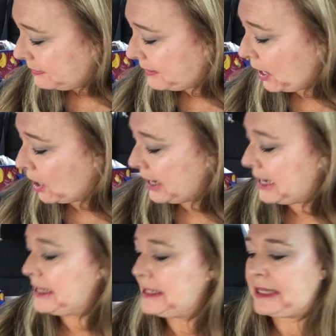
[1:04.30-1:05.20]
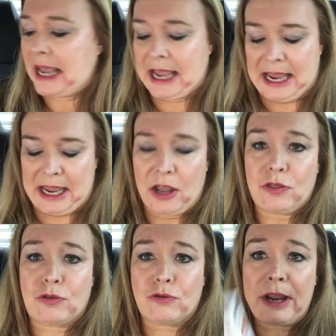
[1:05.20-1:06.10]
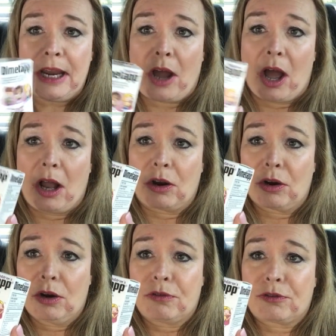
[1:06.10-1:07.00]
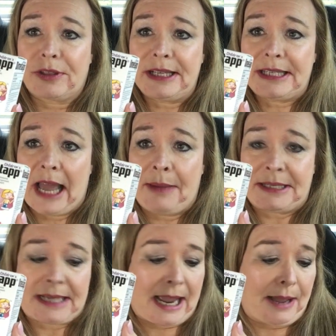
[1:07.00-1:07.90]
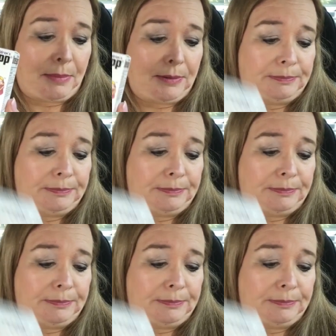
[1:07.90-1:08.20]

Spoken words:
There is a $3 for this Dimetapp.